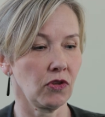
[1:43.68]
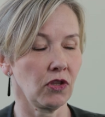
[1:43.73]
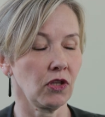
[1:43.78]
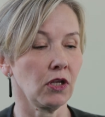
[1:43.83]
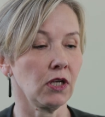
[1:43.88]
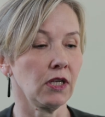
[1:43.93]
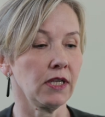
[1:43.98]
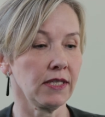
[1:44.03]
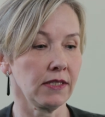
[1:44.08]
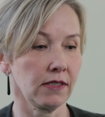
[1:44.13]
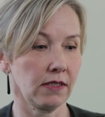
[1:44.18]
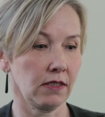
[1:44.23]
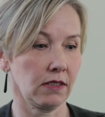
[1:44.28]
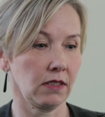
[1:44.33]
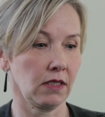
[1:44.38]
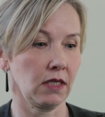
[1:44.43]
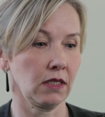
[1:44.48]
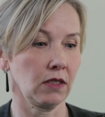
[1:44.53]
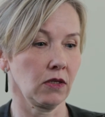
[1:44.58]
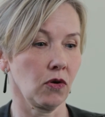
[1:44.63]

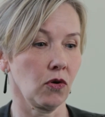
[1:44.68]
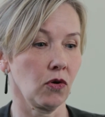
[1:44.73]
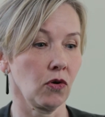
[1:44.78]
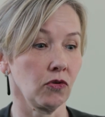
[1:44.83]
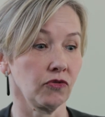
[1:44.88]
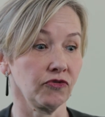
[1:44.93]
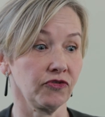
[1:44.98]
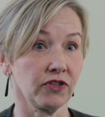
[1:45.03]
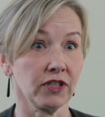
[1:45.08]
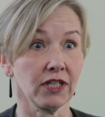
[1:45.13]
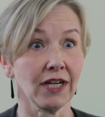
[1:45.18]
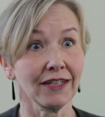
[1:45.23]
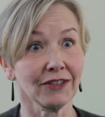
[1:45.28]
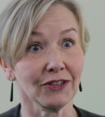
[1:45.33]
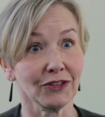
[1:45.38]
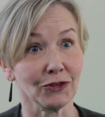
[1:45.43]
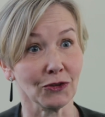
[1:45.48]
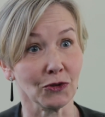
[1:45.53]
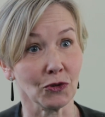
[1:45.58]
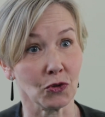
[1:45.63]
listing of the
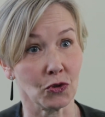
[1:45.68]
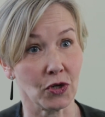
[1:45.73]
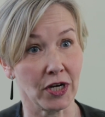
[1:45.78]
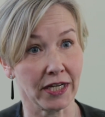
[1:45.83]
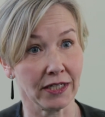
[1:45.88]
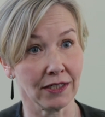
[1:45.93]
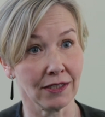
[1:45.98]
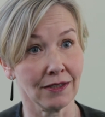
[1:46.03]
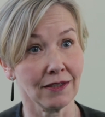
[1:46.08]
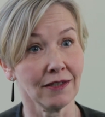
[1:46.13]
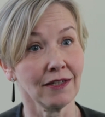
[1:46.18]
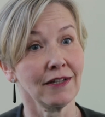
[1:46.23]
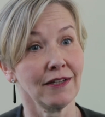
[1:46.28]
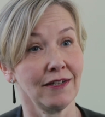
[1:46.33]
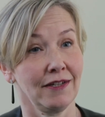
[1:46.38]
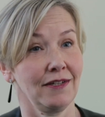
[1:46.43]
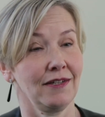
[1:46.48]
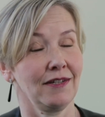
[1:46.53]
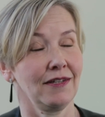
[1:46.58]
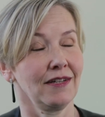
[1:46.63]
National Grid,
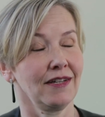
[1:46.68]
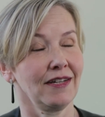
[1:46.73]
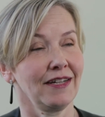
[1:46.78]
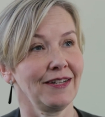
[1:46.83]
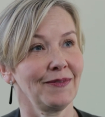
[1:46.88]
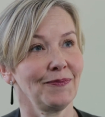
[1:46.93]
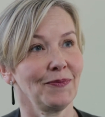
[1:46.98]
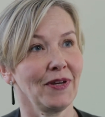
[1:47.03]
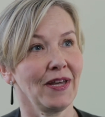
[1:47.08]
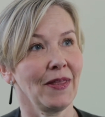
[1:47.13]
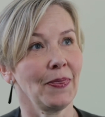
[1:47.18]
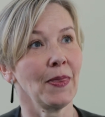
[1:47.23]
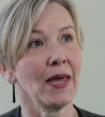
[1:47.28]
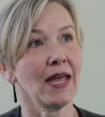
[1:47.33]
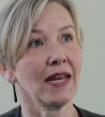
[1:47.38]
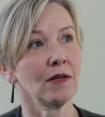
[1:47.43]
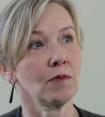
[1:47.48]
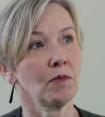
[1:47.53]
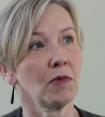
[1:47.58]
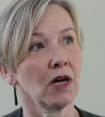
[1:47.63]
and
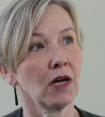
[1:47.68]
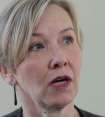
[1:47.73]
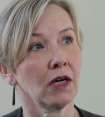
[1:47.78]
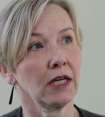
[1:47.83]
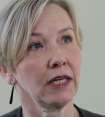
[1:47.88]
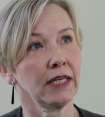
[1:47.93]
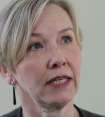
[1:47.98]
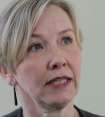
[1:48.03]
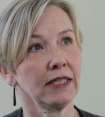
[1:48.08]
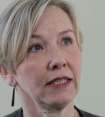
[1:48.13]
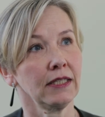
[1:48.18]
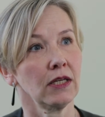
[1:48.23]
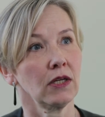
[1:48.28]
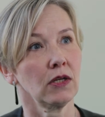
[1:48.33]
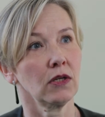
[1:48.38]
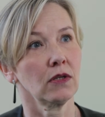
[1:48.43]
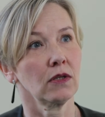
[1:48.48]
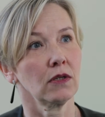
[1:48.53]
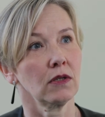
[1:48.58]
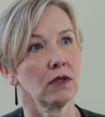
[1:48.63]
then my
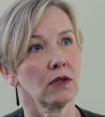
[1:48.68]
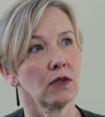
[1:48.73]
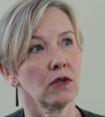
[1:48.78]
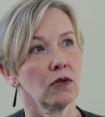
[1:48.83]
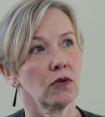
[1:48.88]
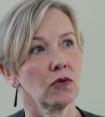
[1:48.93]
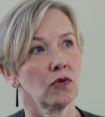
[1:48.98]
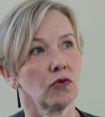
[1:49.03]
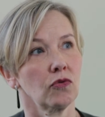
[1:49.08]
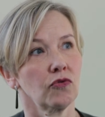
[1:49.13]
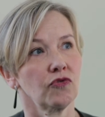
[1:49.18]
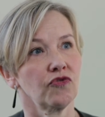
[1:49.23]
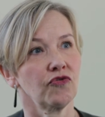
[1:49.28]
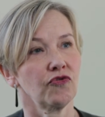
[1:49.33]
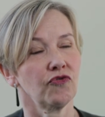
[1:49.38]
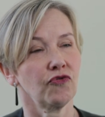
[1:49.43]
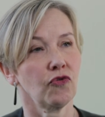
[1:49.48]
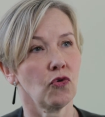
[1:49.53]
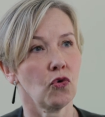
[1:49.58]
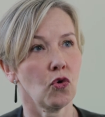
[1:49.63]

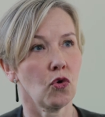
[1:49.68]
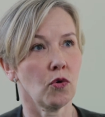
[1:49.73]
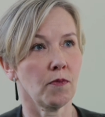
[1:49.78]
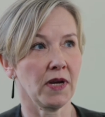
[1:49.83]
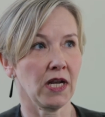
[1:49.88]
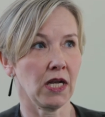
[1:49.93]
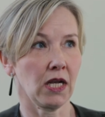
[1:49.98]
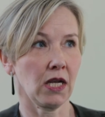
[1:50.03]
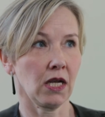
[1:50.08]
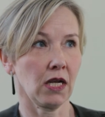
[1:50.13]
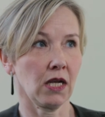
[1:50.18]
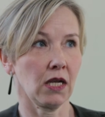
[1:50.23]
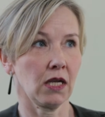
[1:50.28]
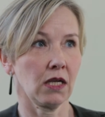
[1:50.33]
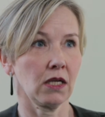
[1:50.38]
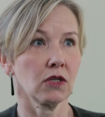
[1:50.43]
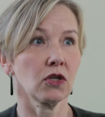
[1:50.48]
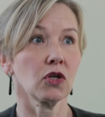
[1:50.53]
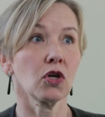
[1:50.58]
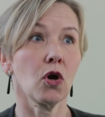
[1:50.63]

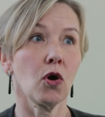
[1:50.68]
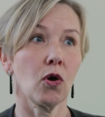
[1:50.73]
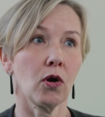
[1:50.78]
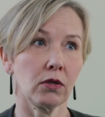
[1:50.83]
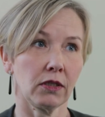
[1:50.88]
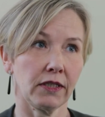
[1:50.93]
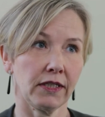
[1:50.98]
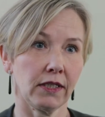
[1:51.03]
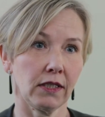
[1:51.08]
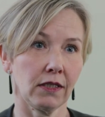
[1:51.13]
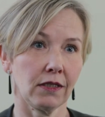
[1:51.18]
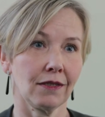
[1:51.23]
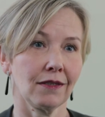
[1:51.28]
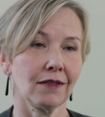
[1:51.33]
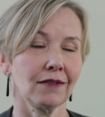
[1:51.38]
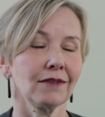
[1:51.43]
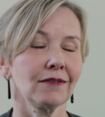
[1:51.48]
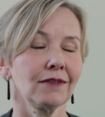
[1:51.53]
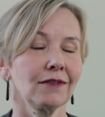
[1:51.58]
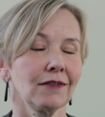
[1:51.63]
former colleague
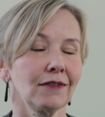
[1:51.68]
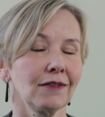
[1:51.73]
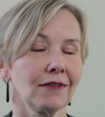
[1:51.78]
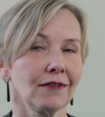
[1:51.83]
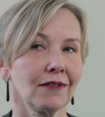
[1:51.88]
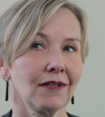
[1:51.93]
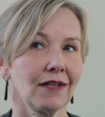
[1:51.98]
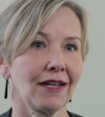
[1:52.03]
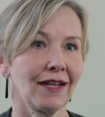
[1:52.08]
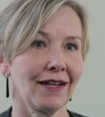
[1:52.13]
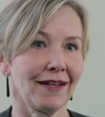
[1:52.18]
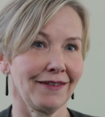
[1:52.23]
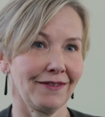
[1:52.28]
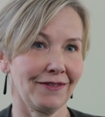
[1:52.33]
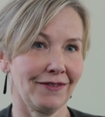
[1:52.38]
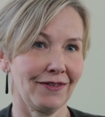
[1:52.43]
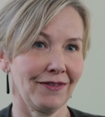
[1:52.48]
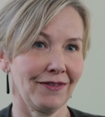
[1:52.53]
at